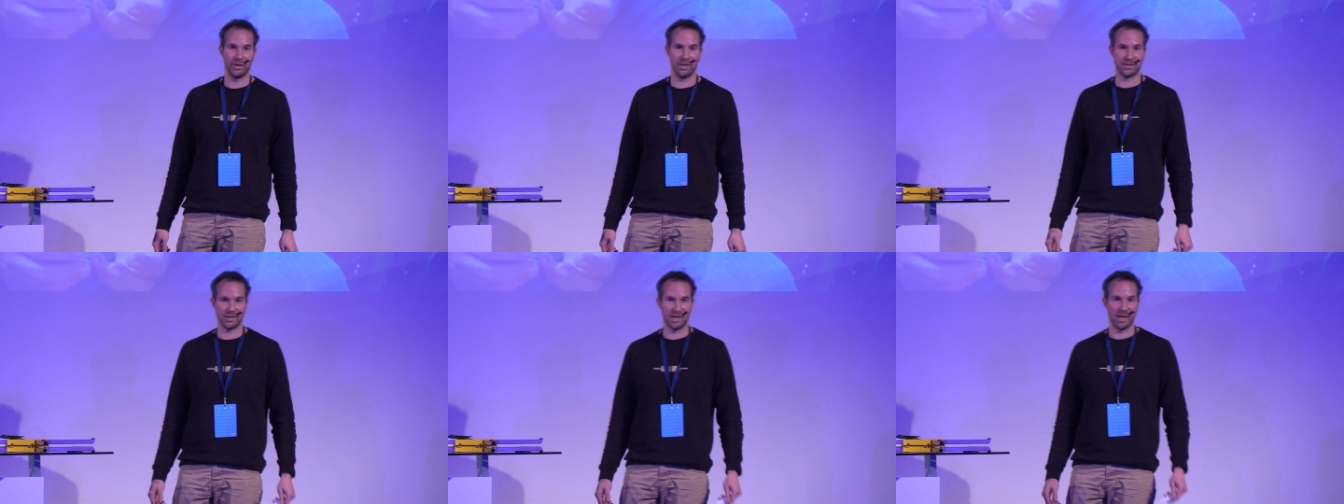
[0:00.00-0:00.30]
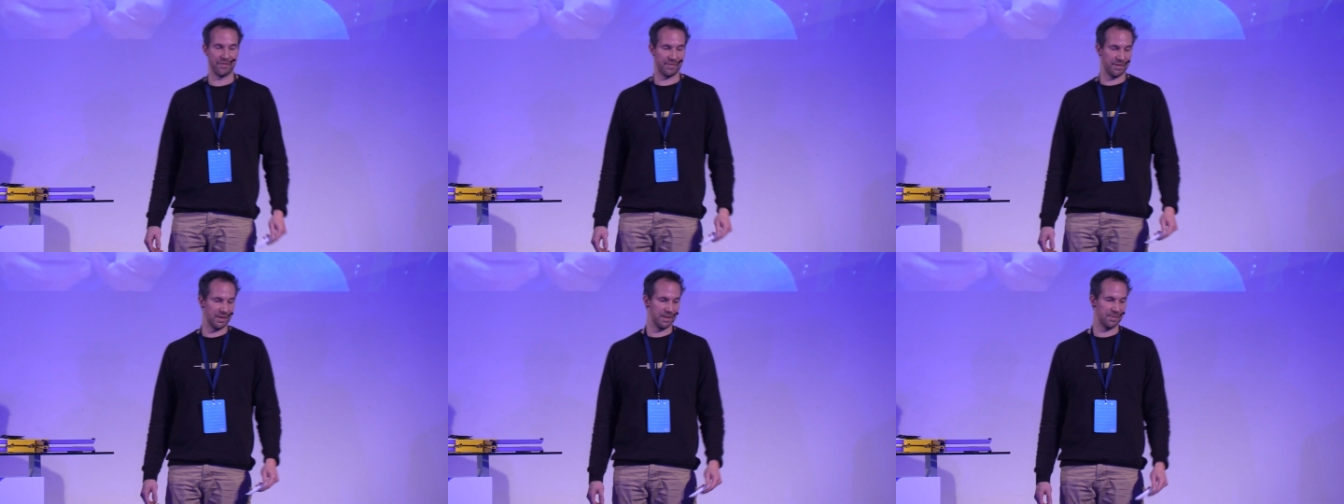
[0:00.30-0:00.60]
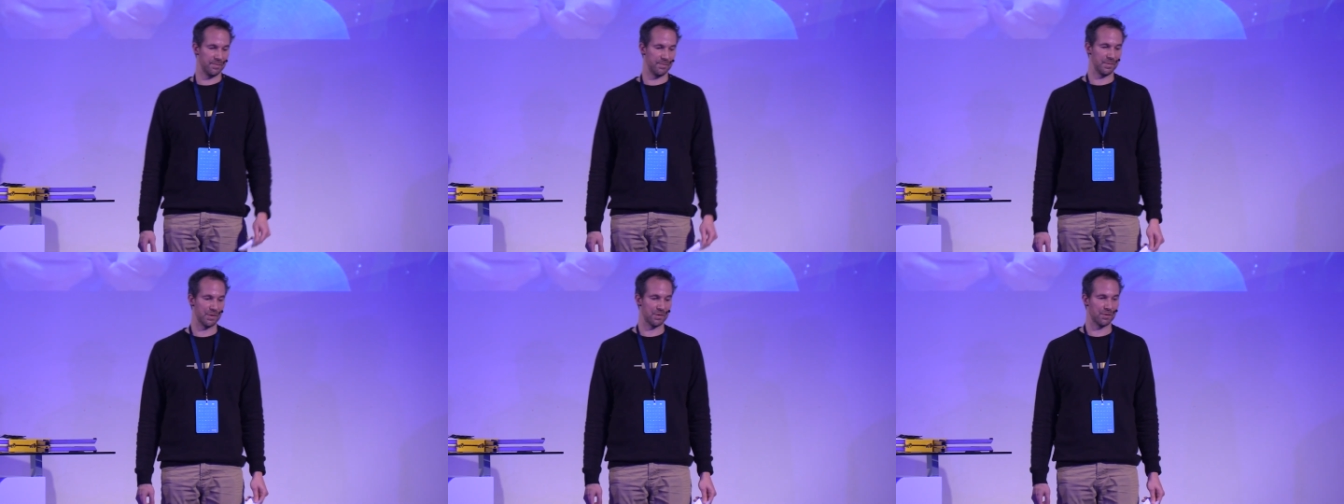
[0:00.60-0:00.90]
it's heavy.
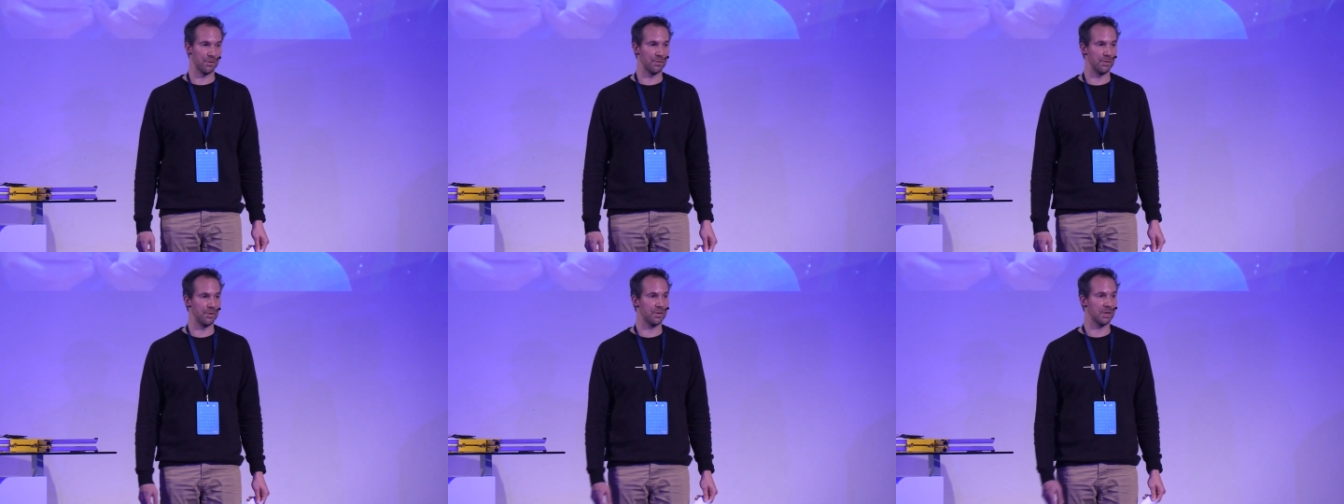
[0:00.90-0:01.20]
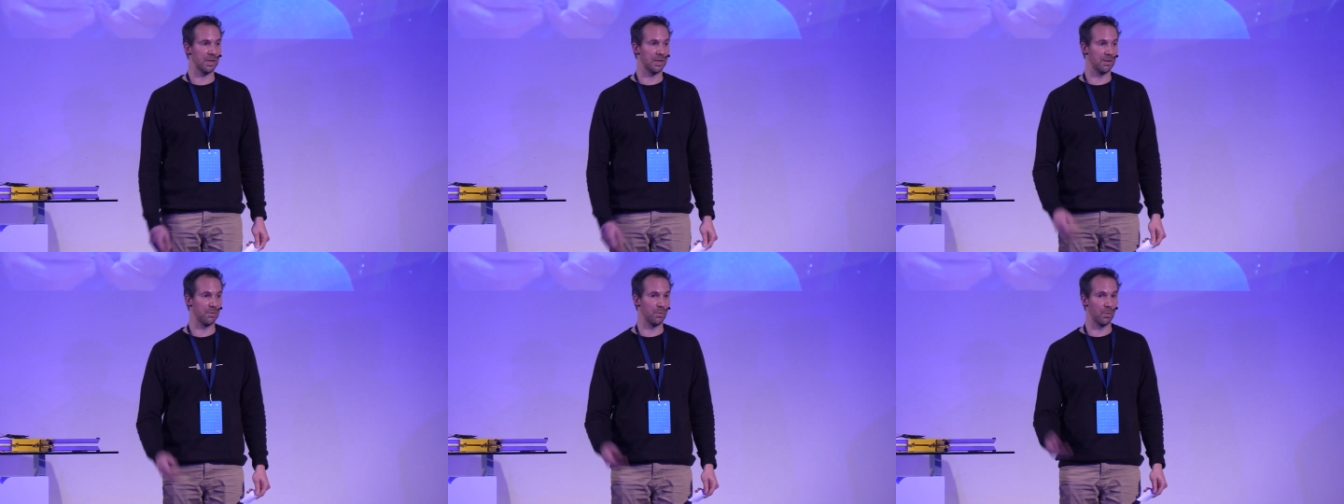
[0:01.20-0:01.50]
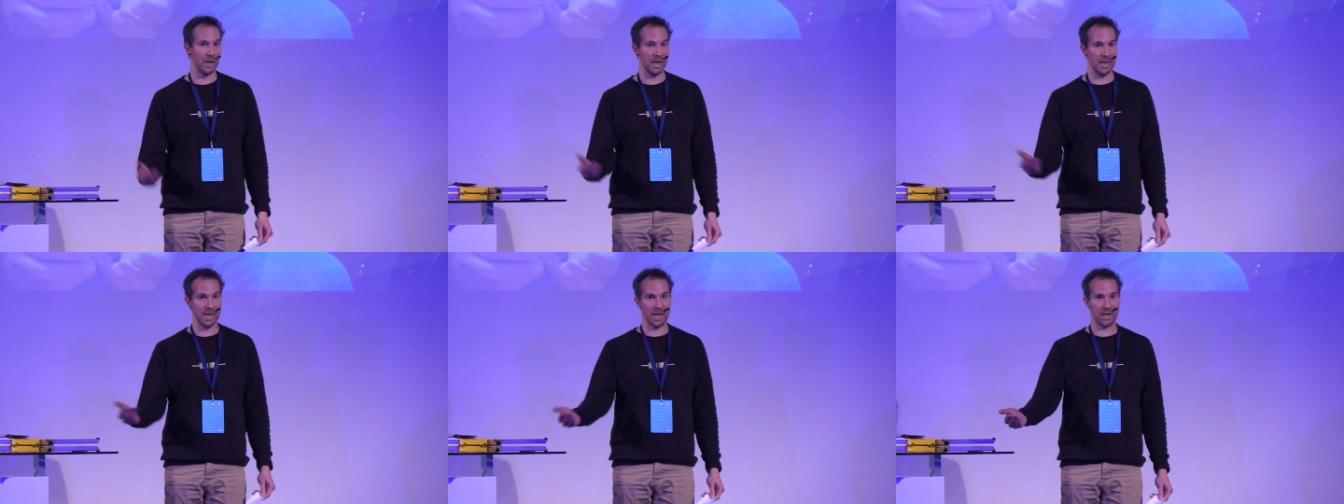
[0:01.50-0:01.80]
So you can
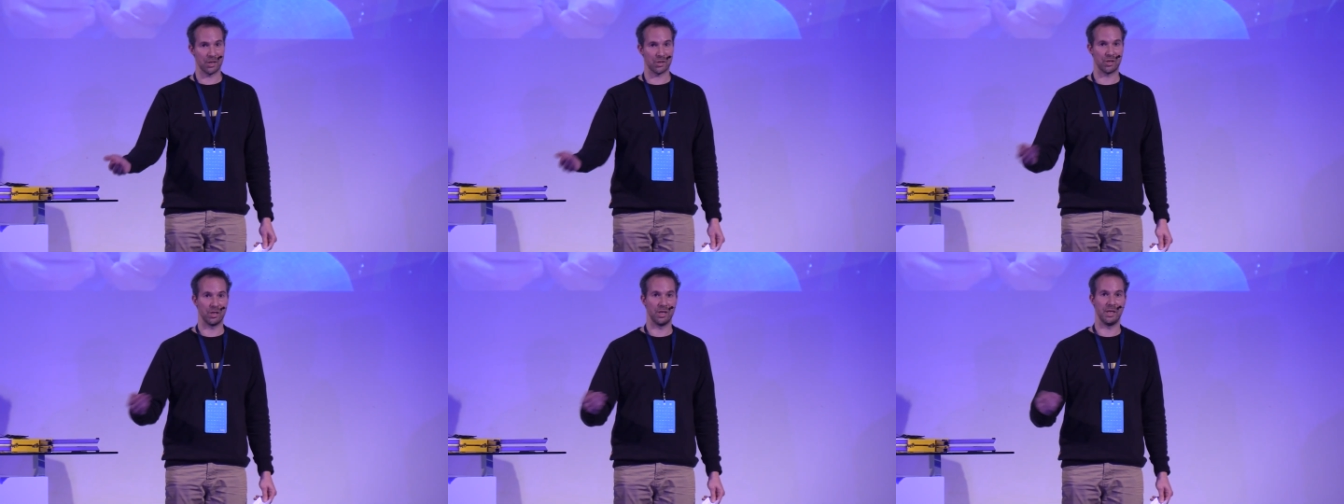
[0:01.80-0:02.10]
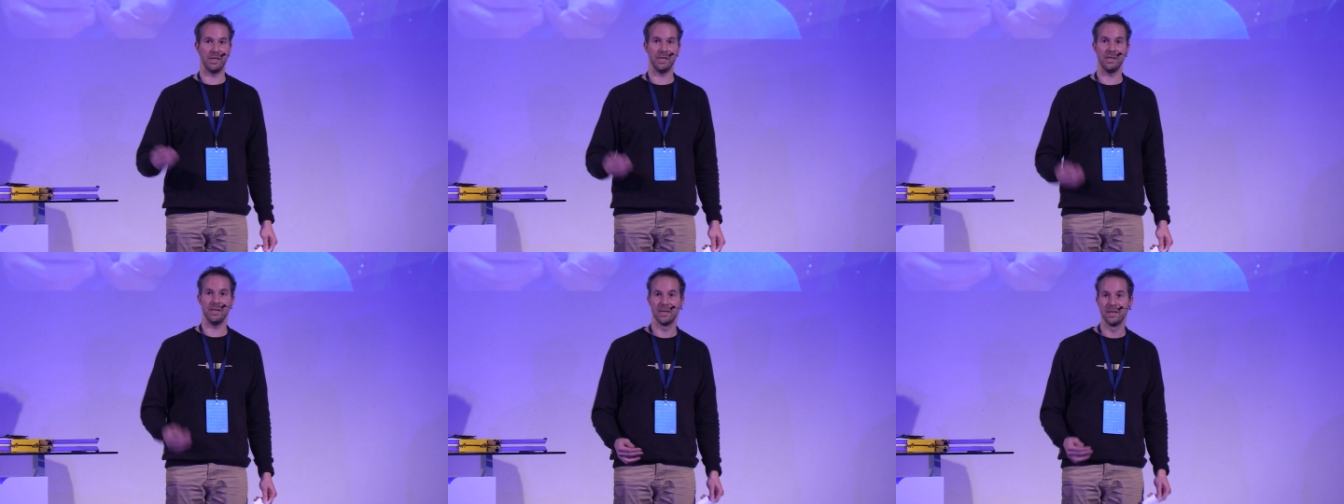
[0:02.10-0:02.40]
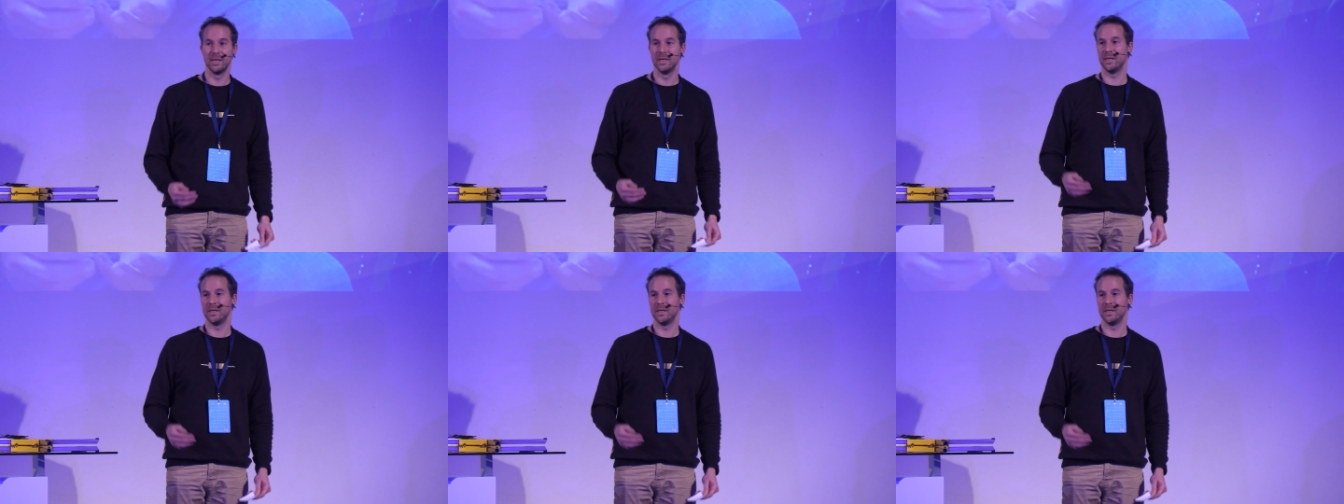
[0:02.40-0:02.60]
weigh, actually,